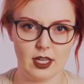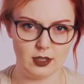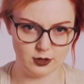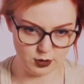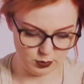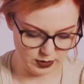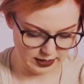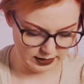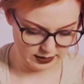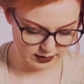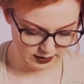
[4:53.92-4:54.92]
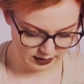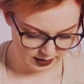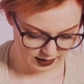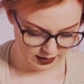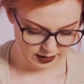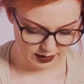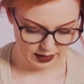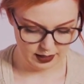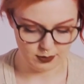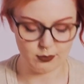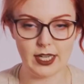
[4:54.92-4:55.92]
I'll do it
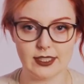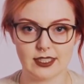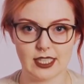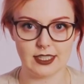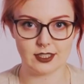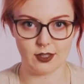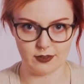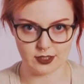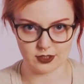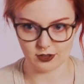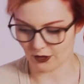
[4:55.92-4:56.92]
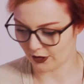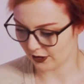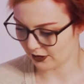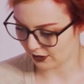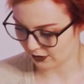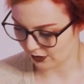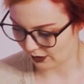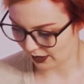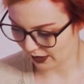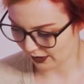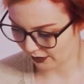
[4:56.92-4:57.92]
the right sides of the skirt
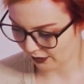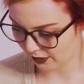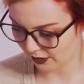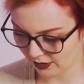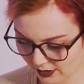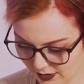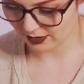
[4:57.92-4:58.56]
together